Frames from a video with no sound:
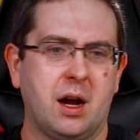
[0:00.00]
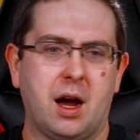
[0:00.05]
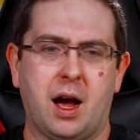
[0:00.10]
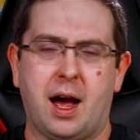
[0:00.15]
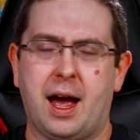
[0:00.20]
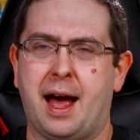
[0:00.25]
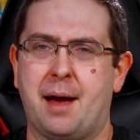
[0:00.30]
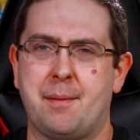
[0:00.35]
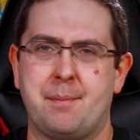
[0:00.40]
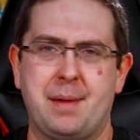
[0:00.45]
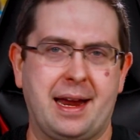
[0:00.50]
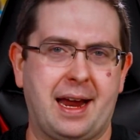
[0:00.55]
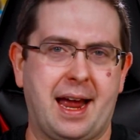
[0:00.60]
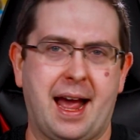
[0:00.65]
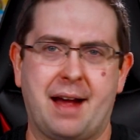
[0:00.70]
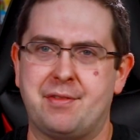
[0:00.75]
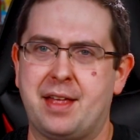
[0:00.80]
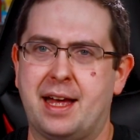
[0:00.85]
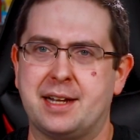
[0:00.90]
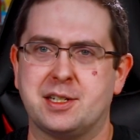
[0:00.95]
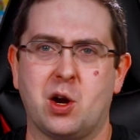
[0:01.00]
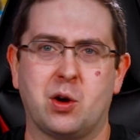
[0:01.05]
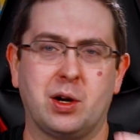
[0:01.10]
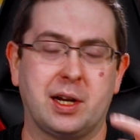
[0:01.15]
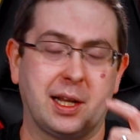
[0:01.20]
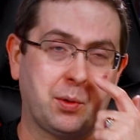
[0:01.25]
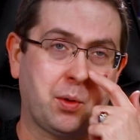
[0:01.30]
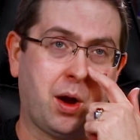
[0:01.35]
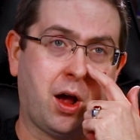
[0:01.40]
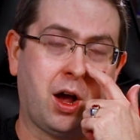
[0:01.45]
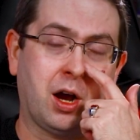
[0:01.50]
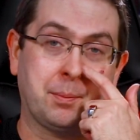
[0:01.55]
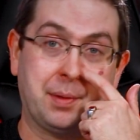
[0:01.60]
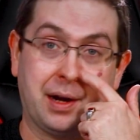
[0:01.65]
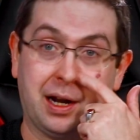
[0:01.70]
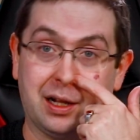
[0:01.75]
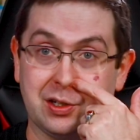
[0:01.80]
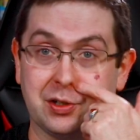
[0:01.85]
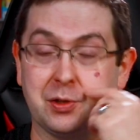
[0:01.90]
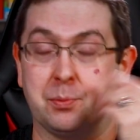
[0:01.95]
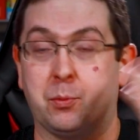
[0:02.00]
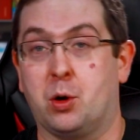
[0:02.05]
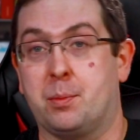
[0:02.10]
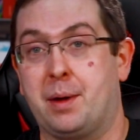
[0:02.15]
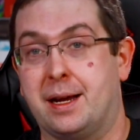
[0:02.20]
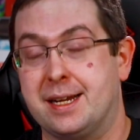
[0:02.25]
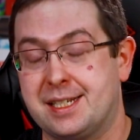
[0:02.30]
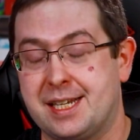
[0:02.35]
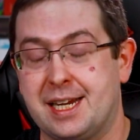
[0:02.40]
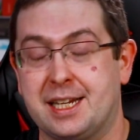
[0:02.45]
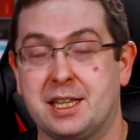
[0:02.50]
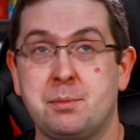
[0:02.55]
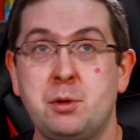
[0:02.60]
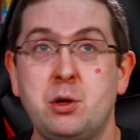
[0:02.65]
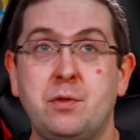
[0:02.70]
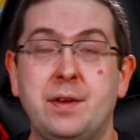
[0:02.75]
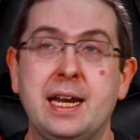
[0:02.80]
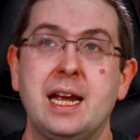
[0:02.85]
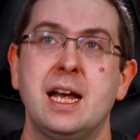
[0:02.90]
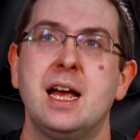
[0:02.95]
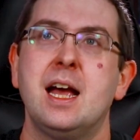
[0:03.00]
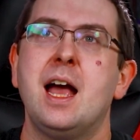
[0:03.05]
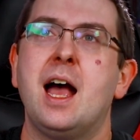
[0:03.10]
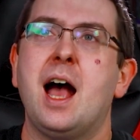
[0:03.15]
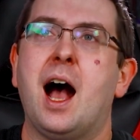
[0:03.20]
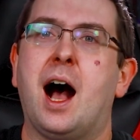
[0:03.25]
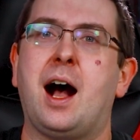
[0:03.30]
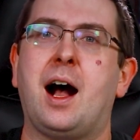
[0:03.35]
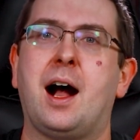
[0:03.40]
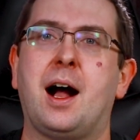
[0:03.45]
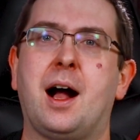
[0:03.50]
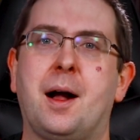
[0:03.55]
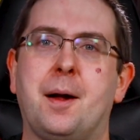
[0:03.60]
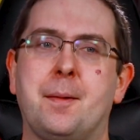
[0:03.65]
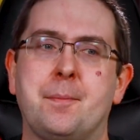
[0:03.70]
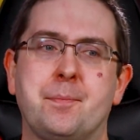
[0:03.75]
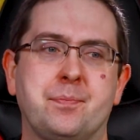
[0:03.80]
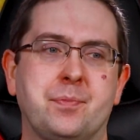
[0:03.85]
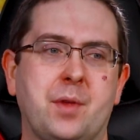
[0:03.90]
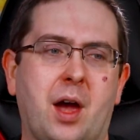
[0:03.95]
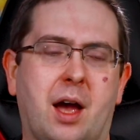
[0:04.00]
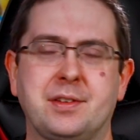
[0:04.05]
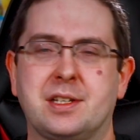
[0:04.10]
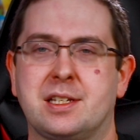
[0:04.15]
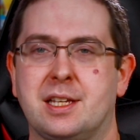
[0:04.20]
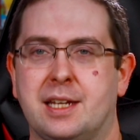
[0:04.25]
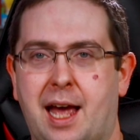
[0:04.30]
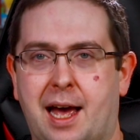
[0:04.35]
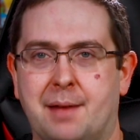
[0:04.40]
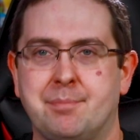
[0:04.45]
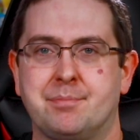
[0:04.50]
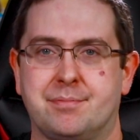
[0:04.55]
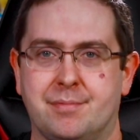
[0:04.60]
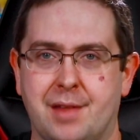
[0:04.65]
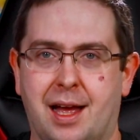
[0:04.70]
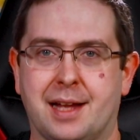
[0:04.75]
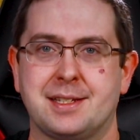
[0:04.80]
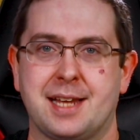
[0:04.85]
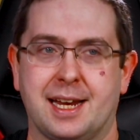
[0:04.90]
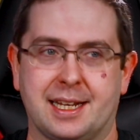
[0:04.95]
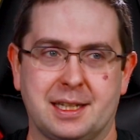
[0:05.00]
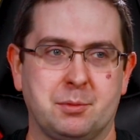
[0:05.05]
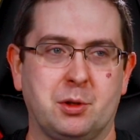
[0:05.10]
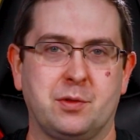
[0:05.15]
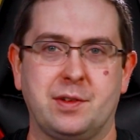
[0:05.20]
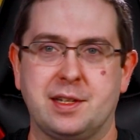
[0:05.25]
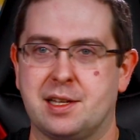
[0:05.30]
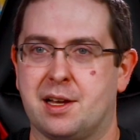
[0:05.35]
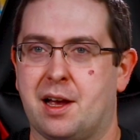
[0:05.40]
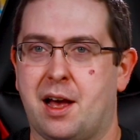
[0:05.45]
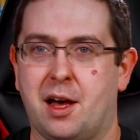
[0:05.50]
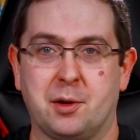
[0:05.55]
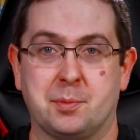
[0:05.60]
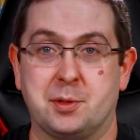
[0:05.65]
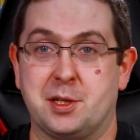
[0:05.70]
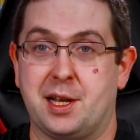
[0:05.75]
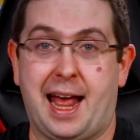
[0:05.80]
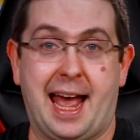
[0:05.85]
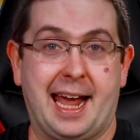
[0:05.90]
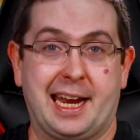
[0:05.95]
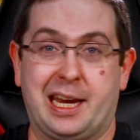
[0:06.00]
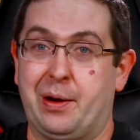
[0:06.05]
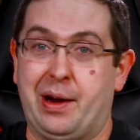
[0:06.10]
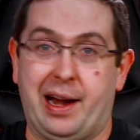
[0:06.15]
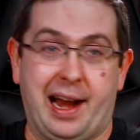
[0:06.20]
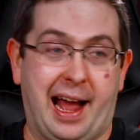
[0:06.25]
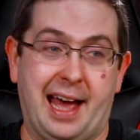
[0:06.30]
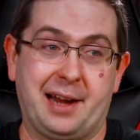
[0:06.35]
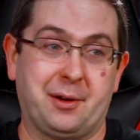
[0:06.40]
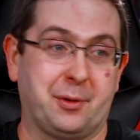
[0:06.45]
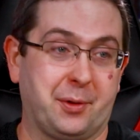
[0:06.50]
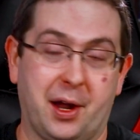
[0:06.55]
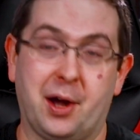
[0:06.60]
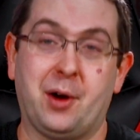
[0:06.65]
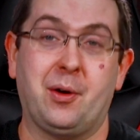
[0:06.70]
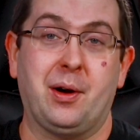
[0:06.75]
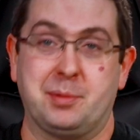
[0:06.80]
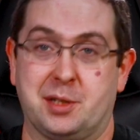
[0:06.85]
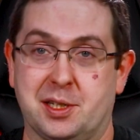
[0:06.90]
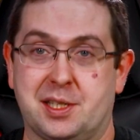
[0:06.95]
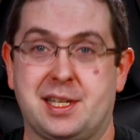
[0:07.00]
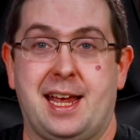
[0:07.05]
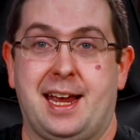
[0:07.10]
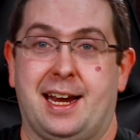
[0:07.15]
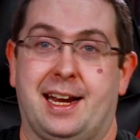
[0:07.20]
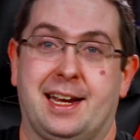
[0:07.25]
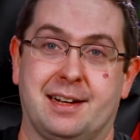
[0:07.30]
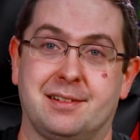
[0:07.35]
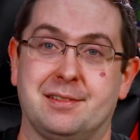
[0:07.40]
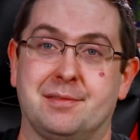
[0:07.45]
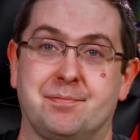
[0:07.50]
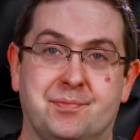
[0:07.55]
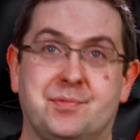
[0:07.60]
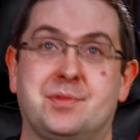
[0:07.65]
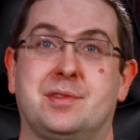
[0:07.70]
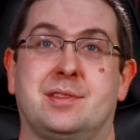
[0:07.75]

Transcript: I may have that totally wrong, but I'll learn more by seeing the movie. Um, obviously, I'm not saying the movie's one hundred percent accurate. I don't know. I'm just saying it'll...